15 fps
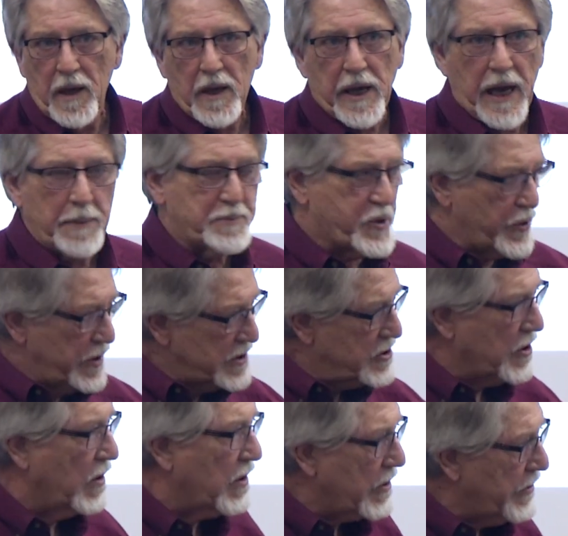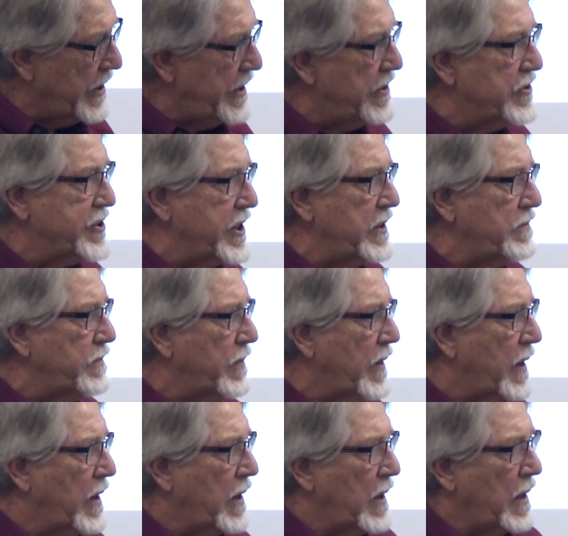Capturing solar energy.
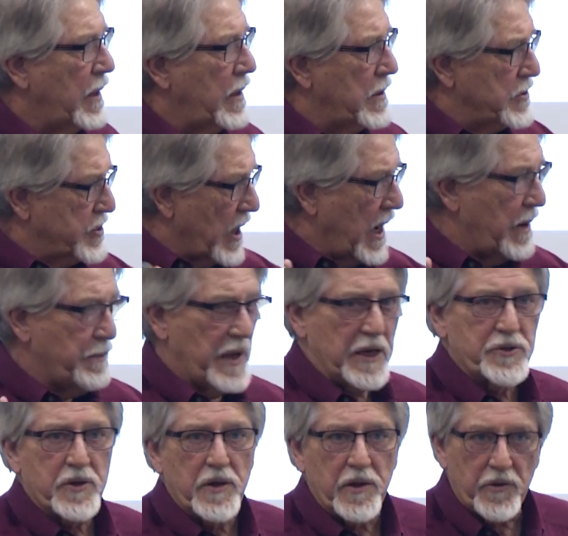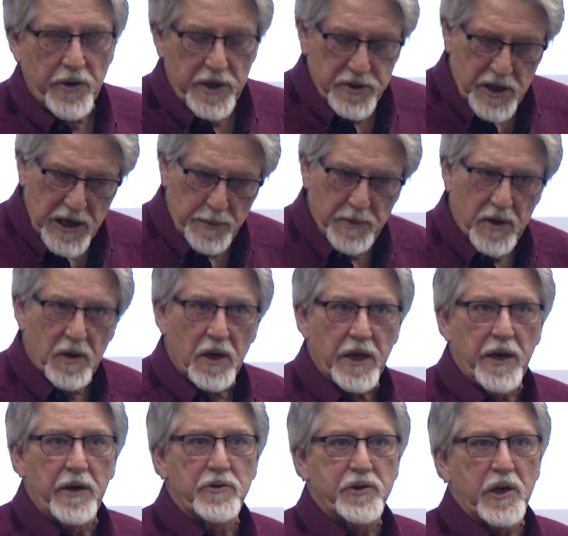John mentioned there is chemical
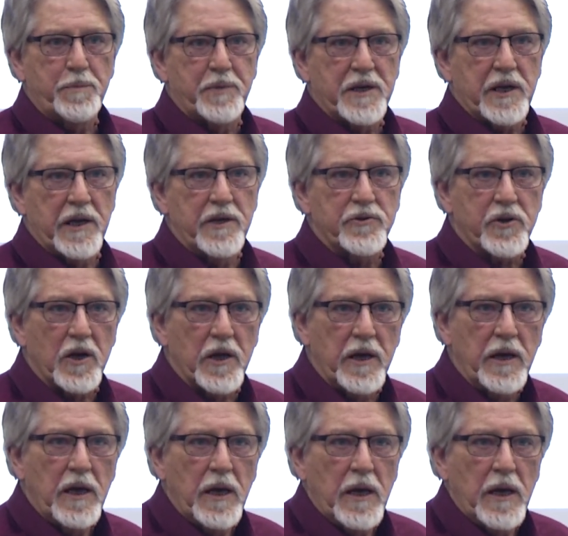energy potentially